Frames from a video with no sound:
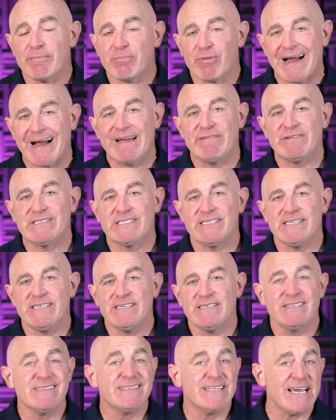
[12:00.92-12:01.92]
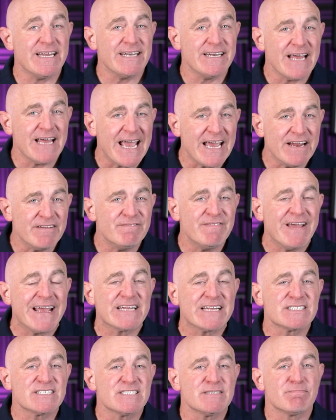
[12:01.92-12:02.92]
and Privacy, then
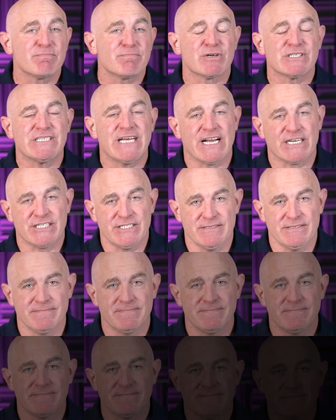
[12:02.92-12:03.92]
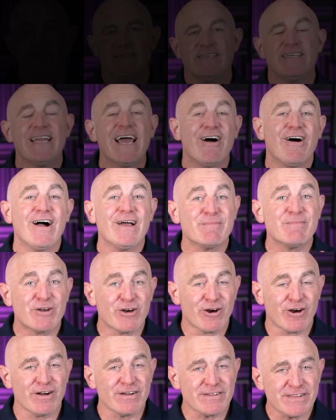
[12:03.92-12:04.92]
Advanced Protection. Now, I'm
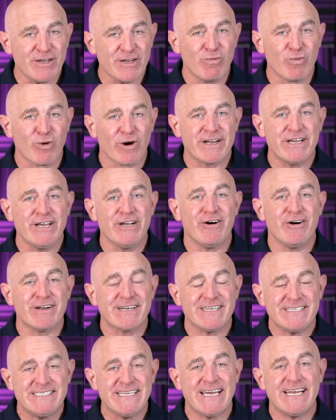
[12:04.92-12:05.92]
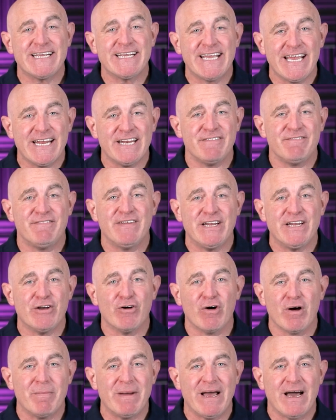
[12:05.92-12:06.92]
currently working on a dedicated
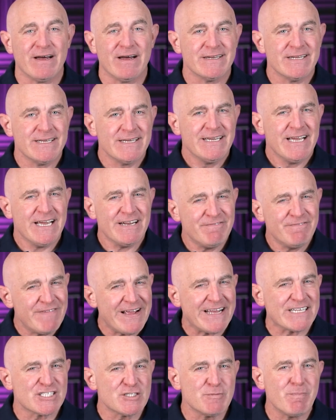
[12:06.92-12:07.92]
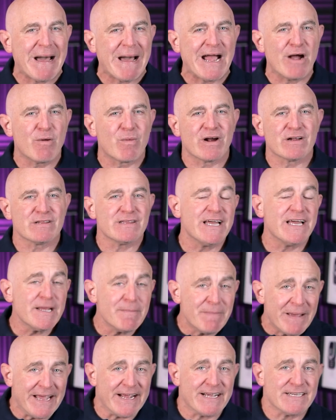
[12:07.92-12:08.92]
video about advanced spyware
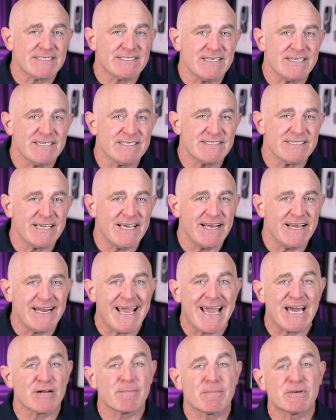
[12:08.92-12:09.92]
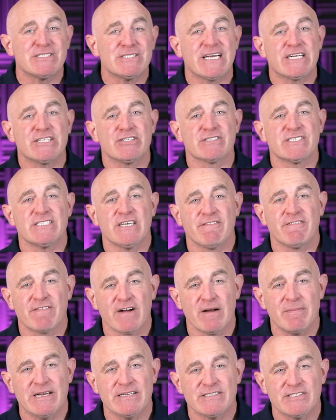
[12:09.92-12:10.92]
like Pegasus and how to protect yourself
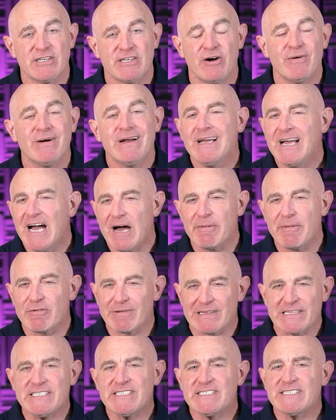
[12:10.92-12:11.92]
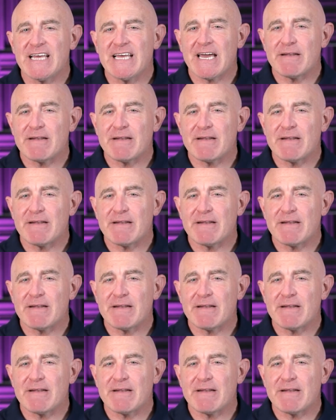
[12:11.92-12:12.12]
from it. So I'll be releasing